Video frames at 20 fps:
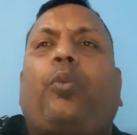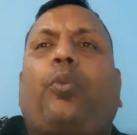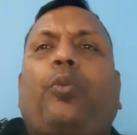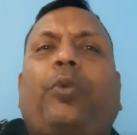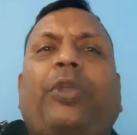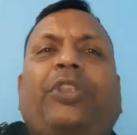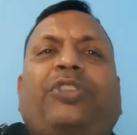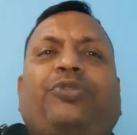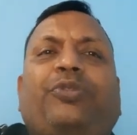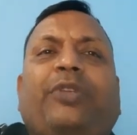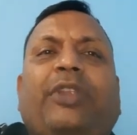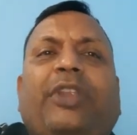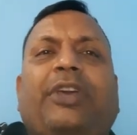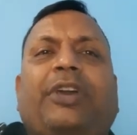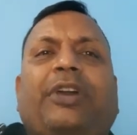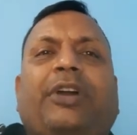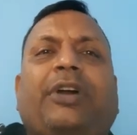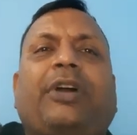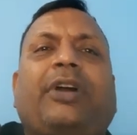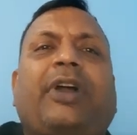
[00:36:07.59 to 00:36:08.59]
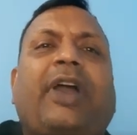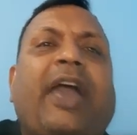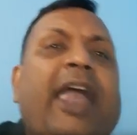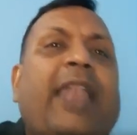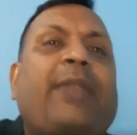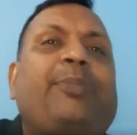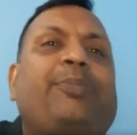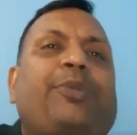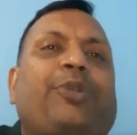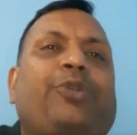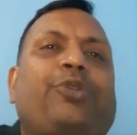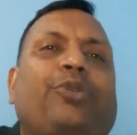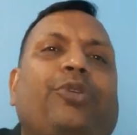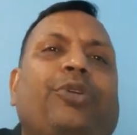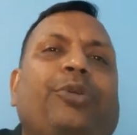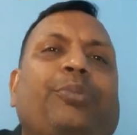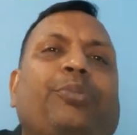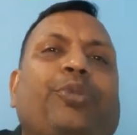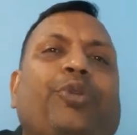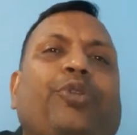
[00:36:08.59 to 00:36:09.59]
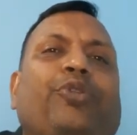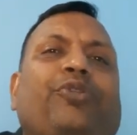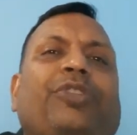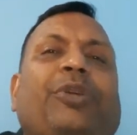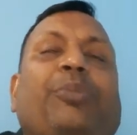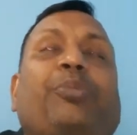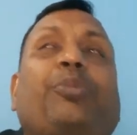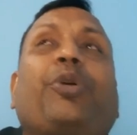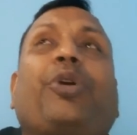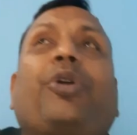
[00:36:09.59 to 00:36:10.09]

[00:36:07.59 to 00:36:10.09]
which will help to improve the